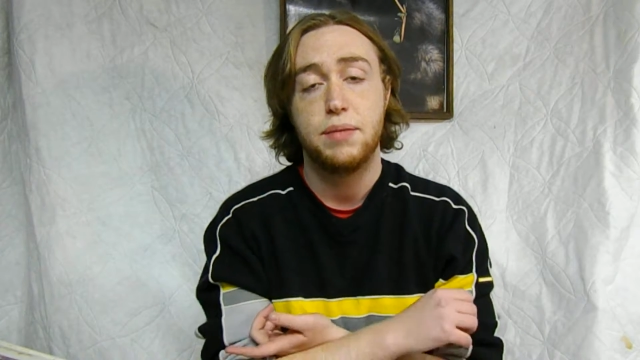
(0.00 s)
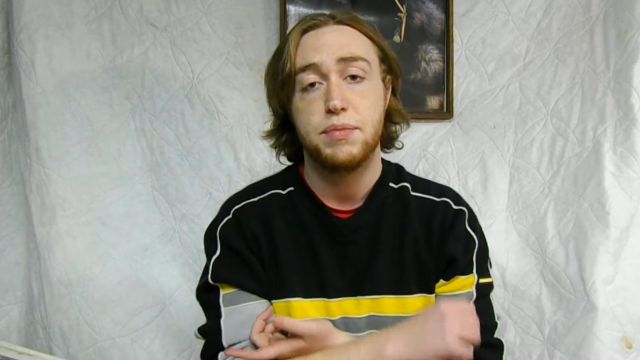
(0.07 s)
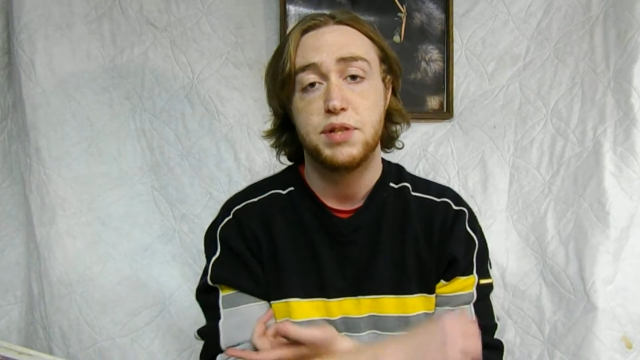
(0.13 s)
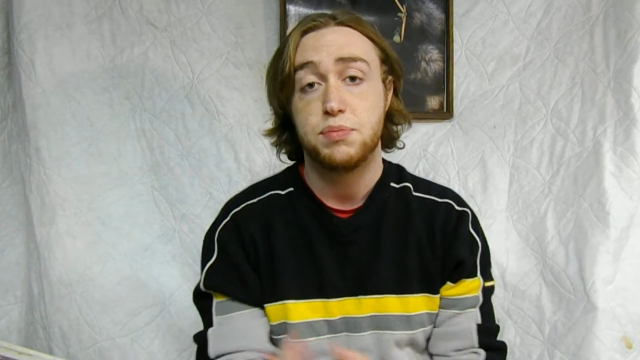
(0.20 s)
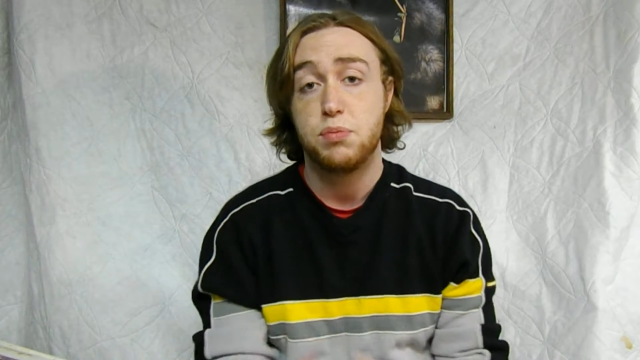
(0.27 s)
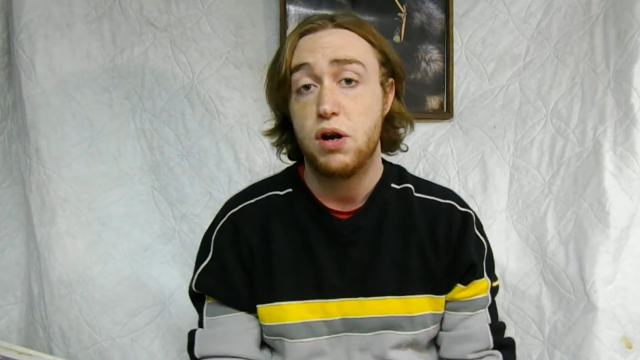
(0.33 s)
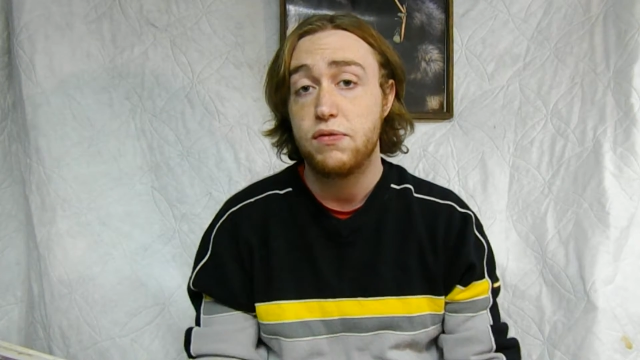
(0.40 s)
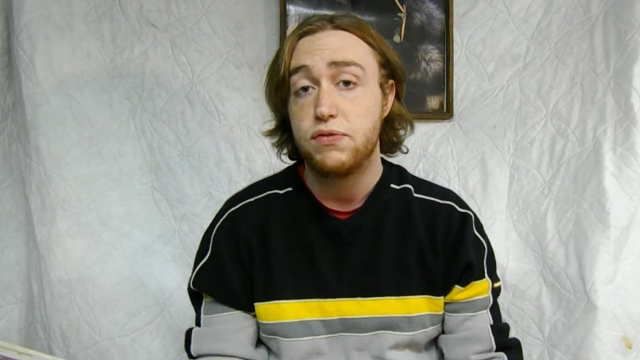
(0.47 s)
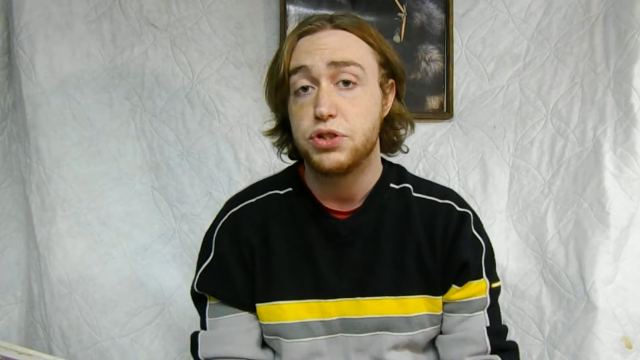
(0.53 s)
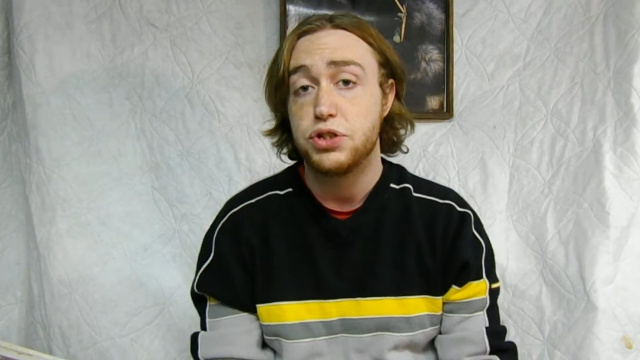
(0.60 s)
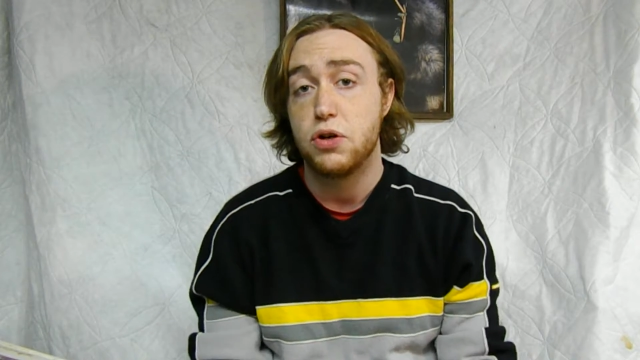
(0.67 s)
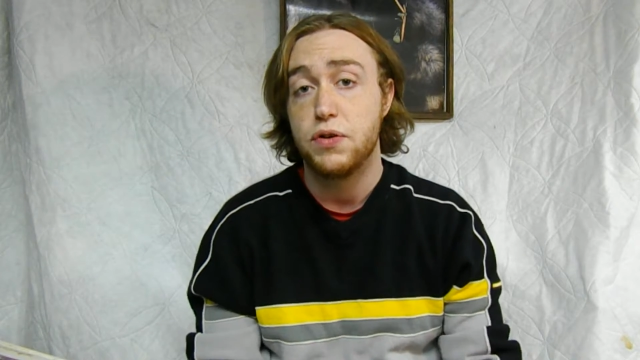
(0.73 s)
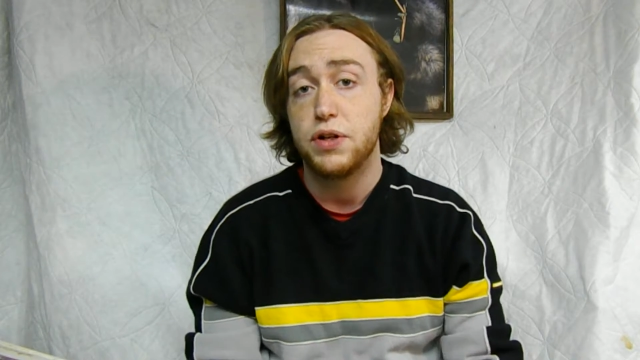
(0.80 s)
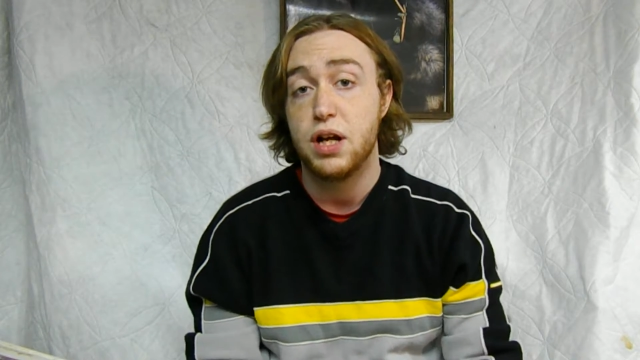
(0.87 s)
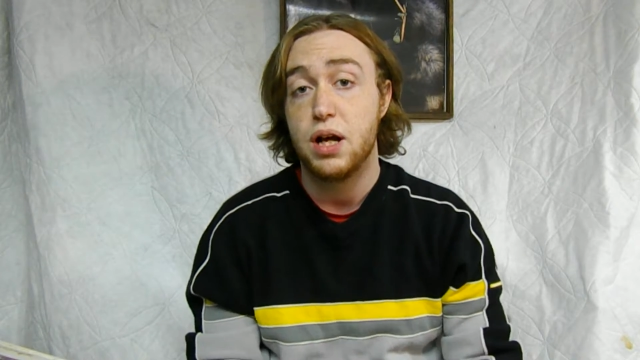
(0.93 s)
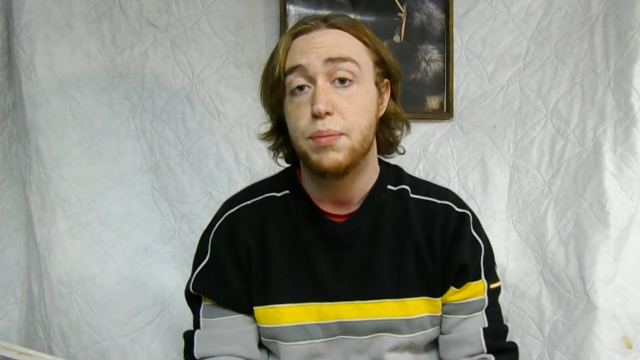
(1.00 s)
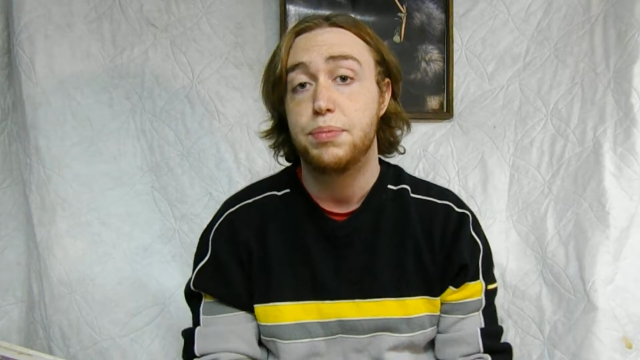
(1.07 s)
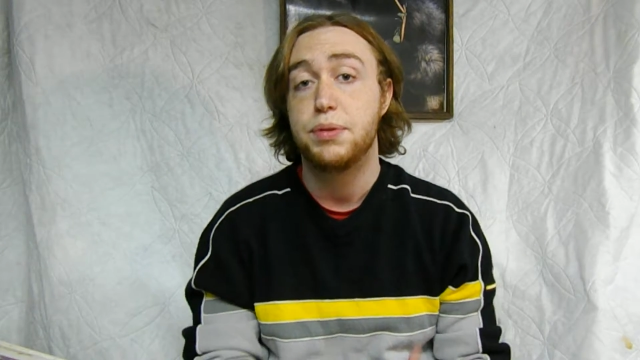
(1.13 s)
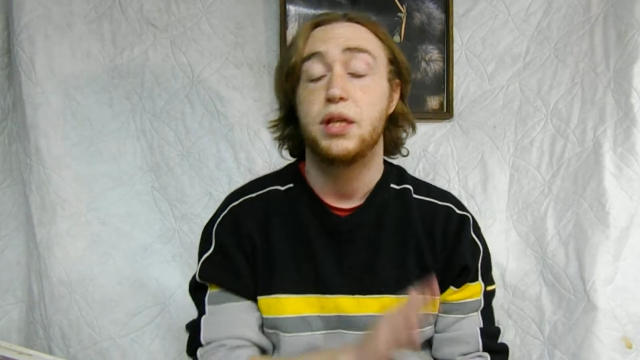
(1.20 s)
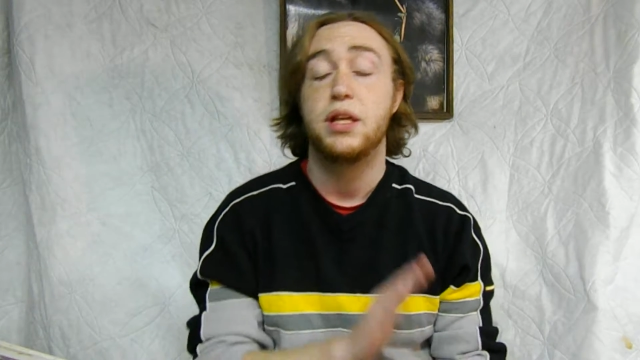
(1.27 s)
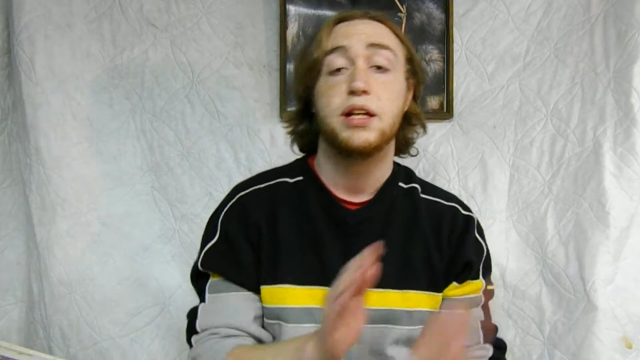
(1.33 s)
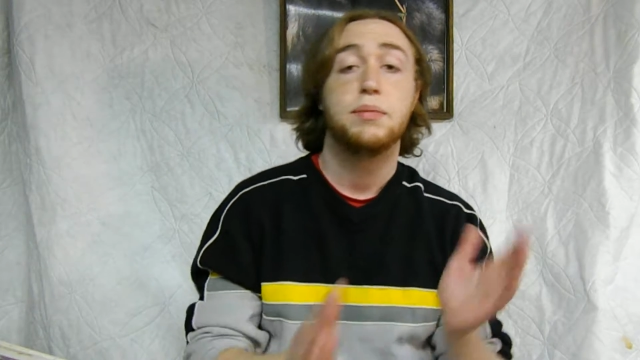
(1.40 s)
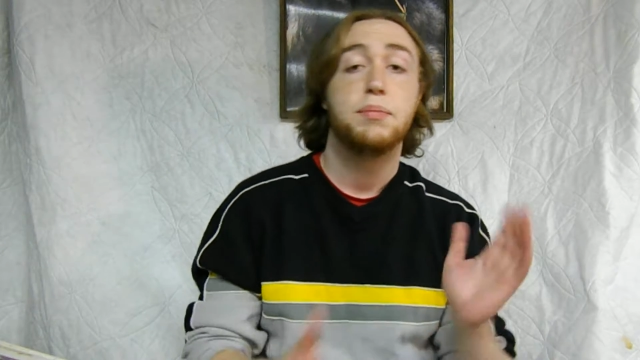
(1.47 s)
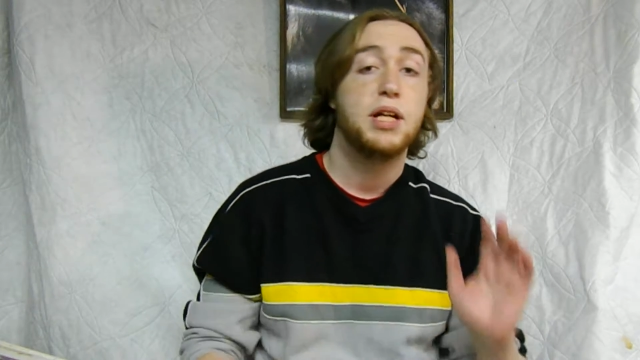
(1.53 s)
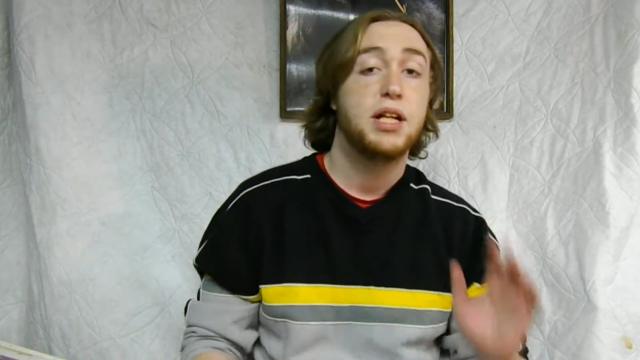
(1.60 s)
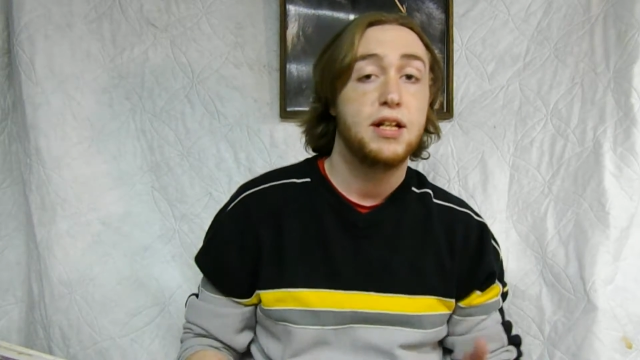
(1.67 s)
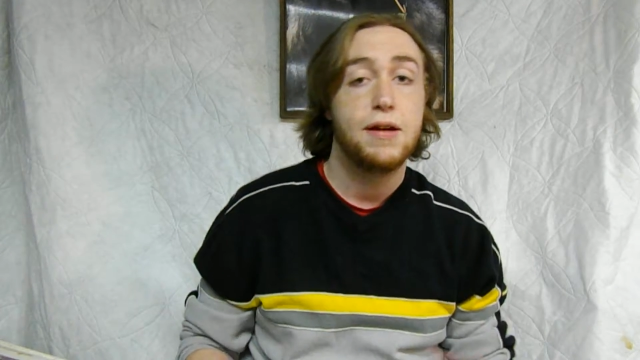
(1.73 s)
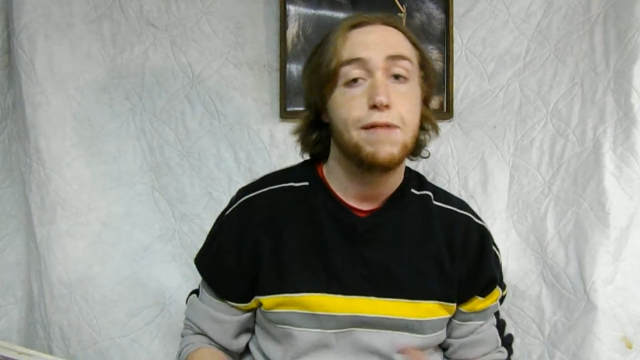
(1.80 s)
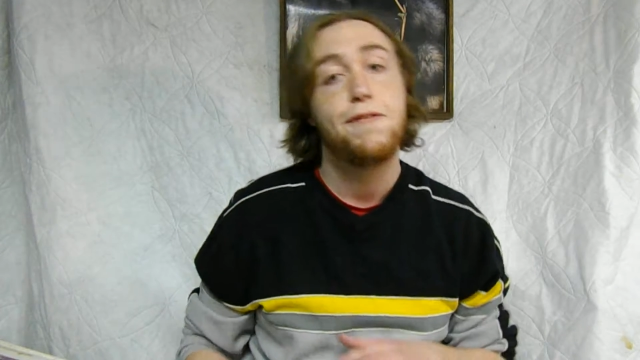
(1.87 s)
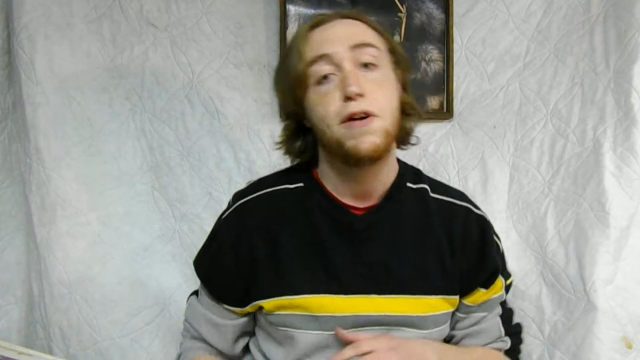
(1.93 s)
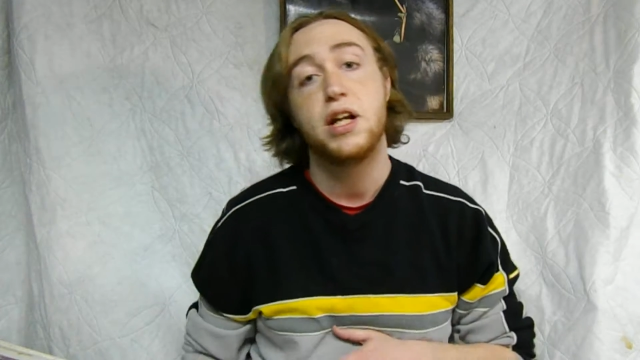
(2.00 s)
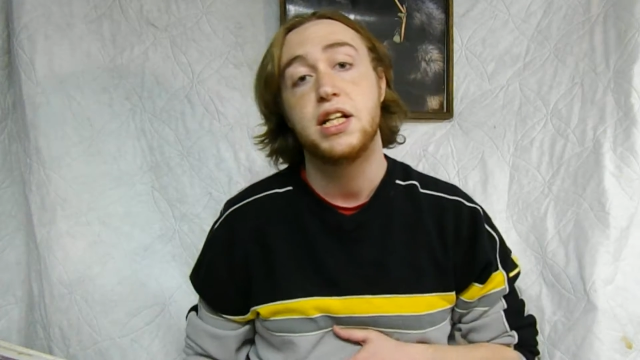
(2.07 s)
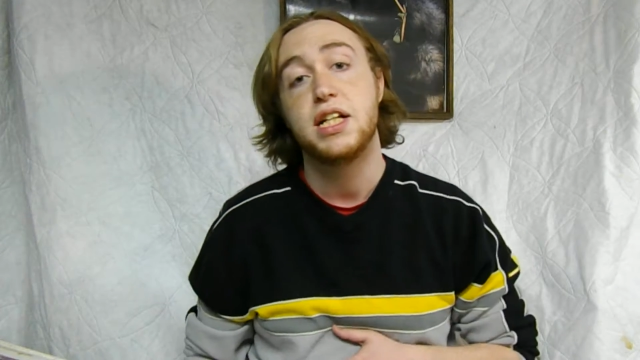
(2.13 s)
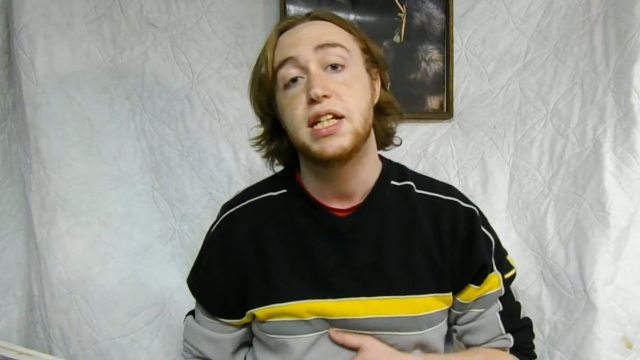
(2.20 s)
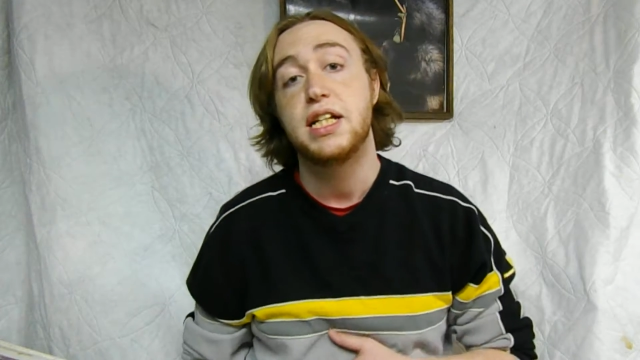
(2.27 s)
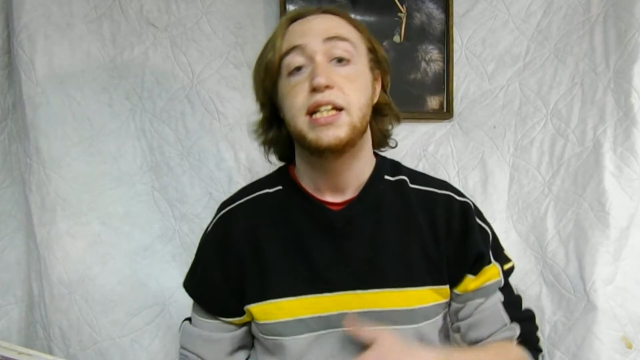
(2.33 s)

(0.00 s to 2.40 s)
Ms. Marvel showing up, you like making it funny,